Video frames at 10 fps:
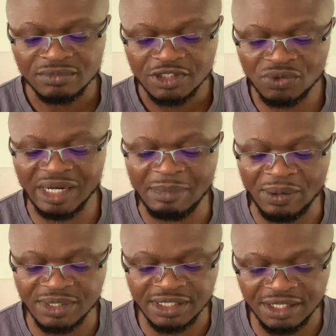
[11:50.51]
This is what the
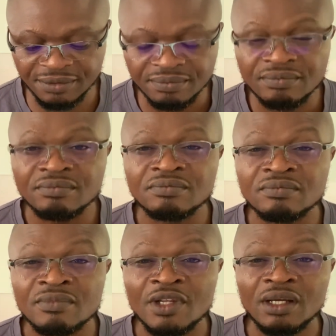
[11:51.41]
man was saying.
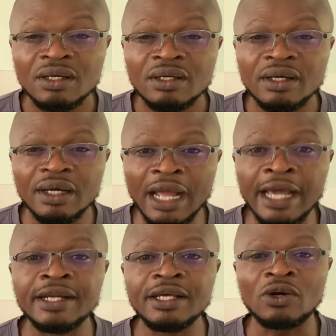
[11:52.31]

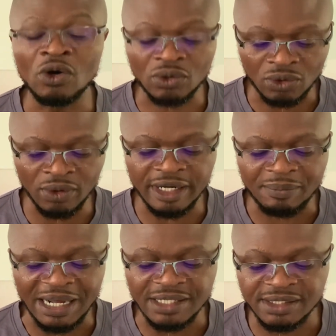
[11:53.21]
And he concluded
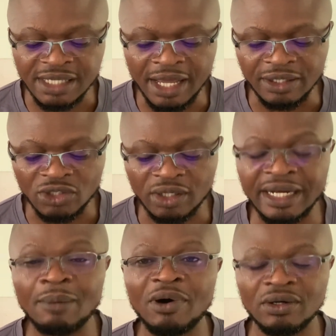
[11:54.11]
by saying, talking
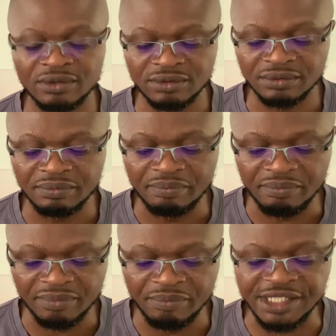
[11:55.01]
about
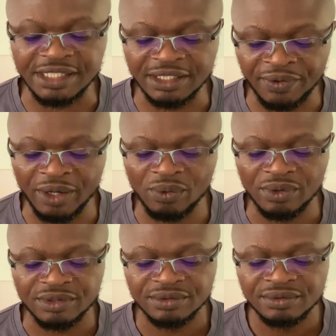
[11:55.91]
Mason Greenwood,